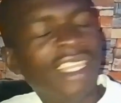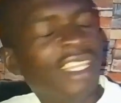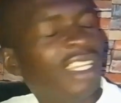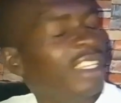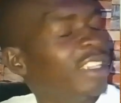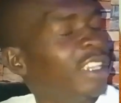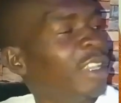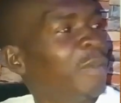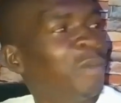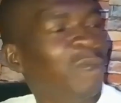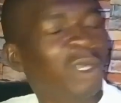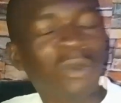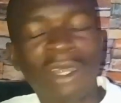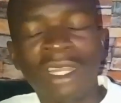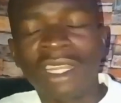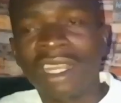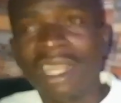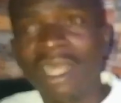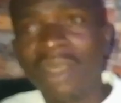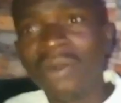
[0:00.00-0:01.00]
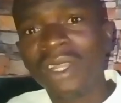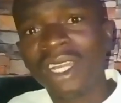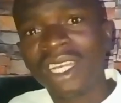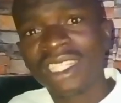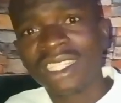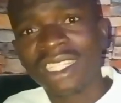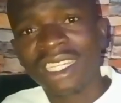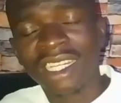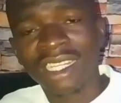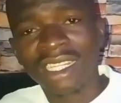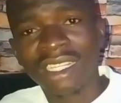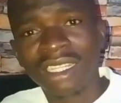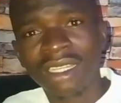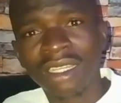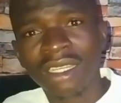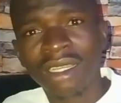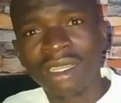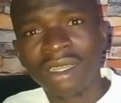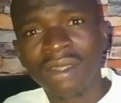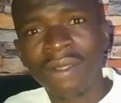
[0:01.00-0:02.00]
It kept me wondering, who does that?
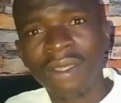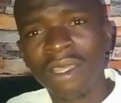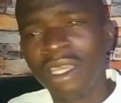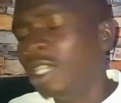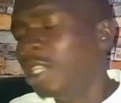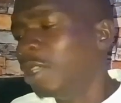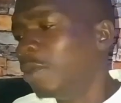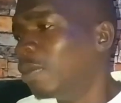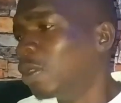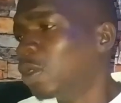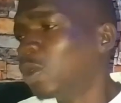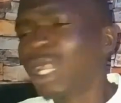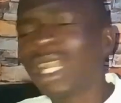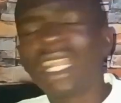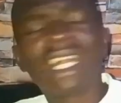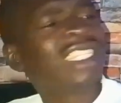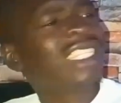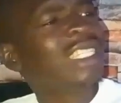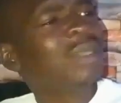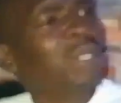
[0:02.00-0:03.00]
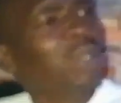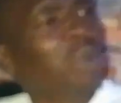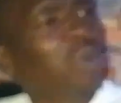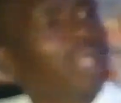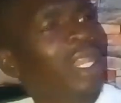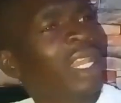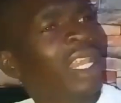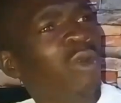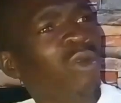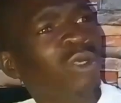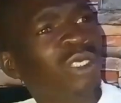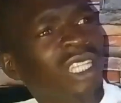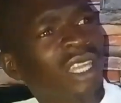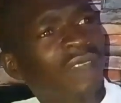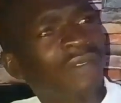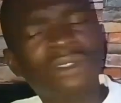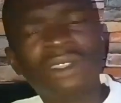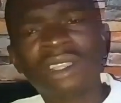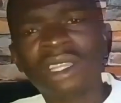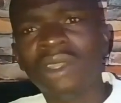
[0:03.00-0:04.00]
Mtura lazimi kwe na
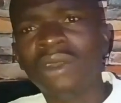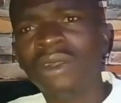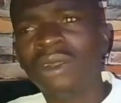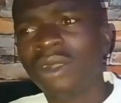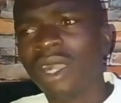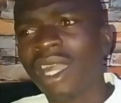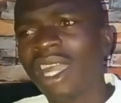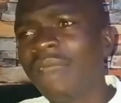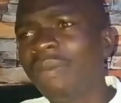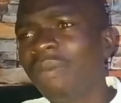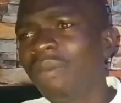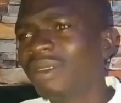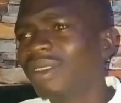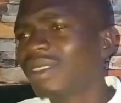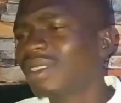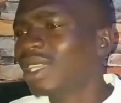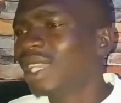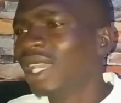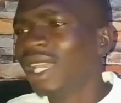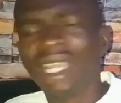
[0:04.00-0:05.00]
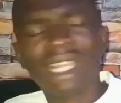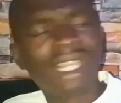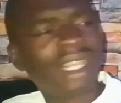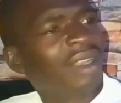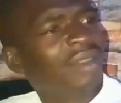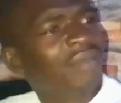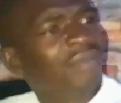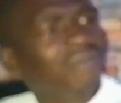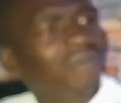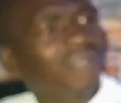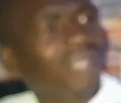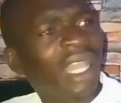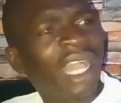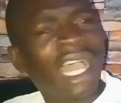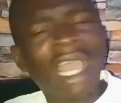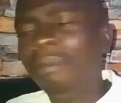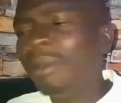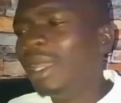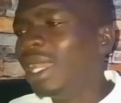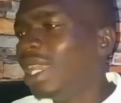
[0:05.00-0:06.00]
uchafu kidogo.
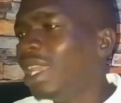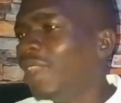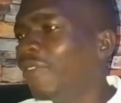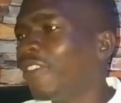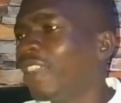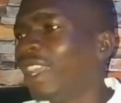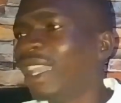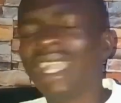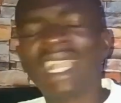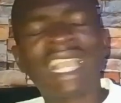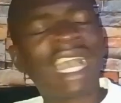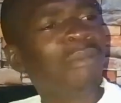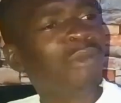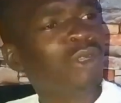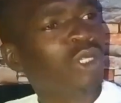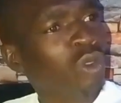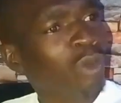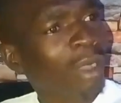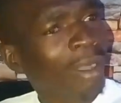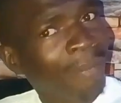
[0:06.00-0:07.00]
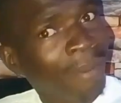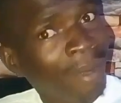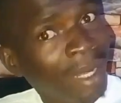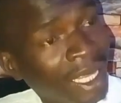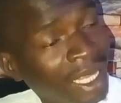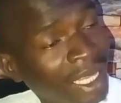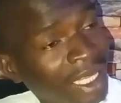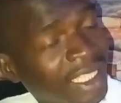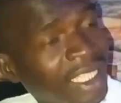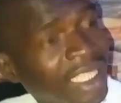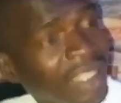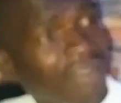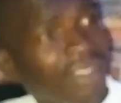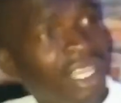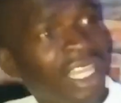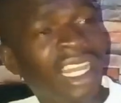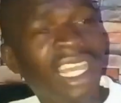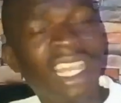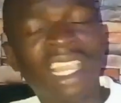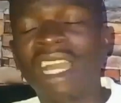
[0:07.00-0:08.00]
I mean, if I come to your place,
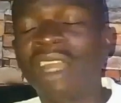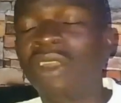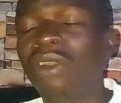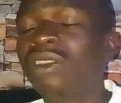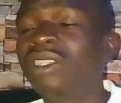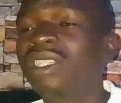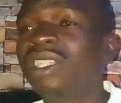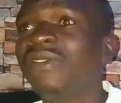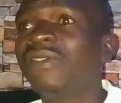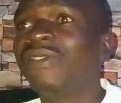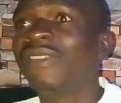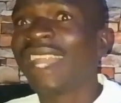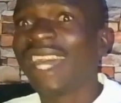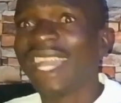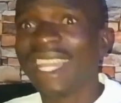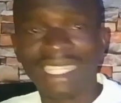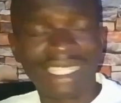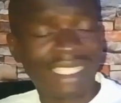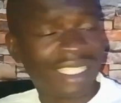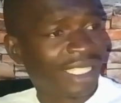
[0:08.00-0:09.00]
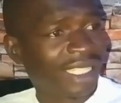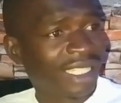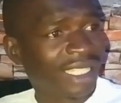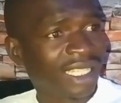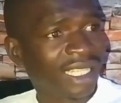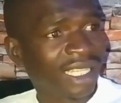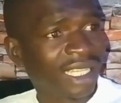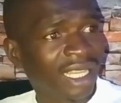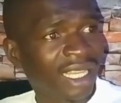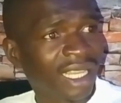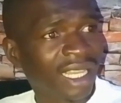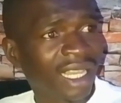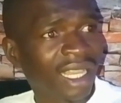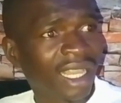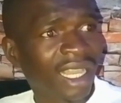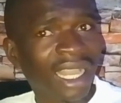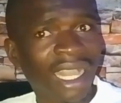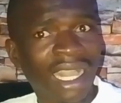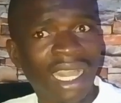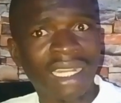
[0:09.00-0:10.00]
then I cannot see flies
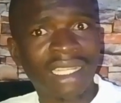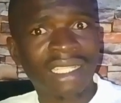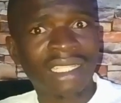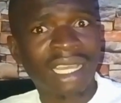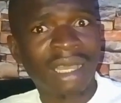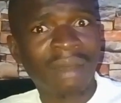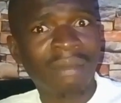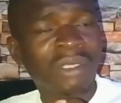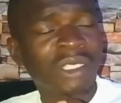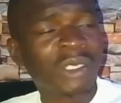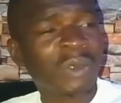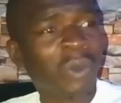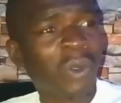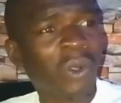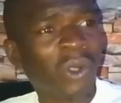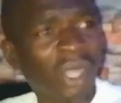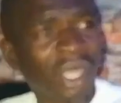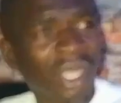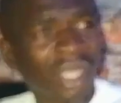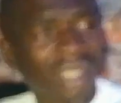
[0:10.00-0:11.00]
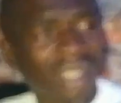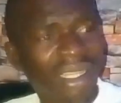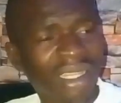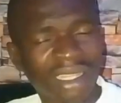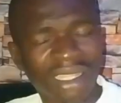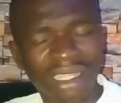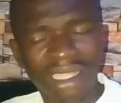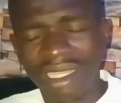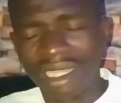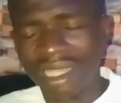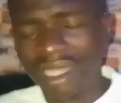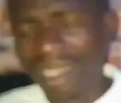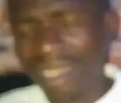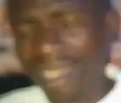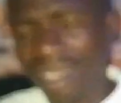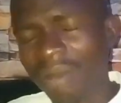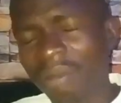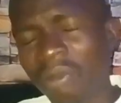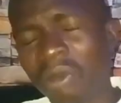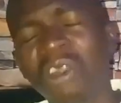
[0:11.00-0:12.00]
and some smoke.
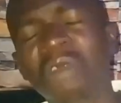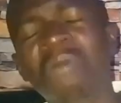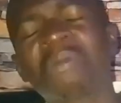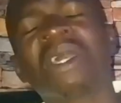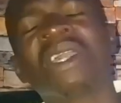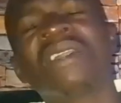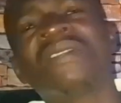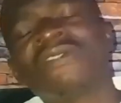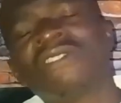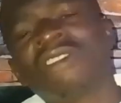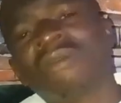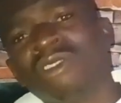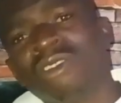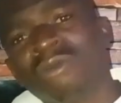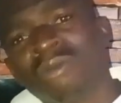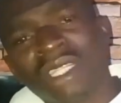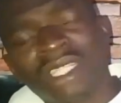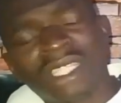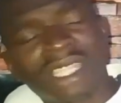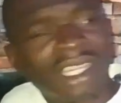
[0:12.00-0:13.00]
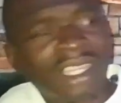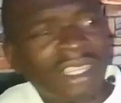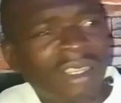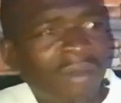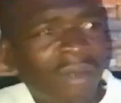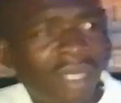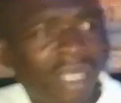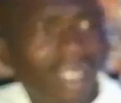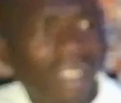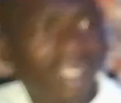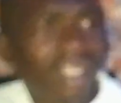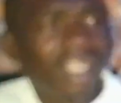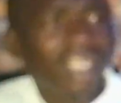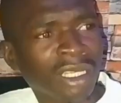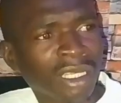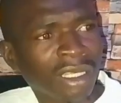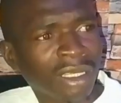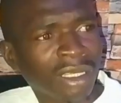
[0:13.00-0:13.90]
I'm not buying from you, Mr. Kimani.